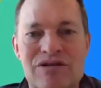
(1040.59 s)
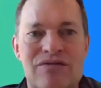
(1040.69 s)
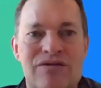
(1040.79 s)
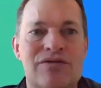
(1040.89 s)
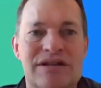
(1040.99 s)
So
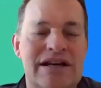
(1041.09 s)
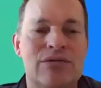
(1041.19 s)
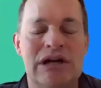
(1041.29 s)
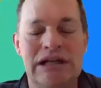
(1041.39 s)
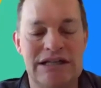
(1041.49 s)
if there is
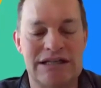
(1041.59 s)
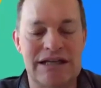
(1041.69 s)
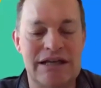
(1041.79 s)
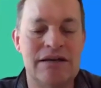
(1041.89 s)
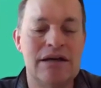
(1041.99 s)
anyone
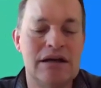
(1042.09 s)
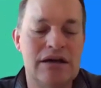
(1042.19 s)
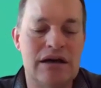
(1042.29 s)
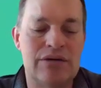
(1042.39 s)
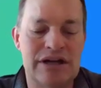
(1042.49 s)
listening,
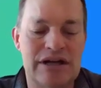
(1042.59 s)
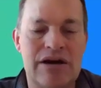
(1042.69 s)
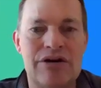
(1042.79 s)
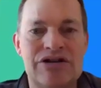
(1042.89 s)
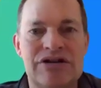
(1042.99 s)
I would
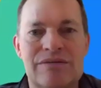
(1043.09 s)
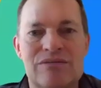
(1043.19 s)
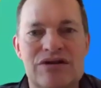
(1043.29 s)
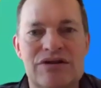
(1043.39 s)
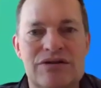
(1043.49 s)
encourage
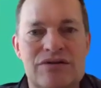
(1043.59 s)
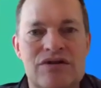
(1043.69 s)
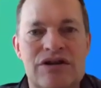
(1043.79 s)
them to,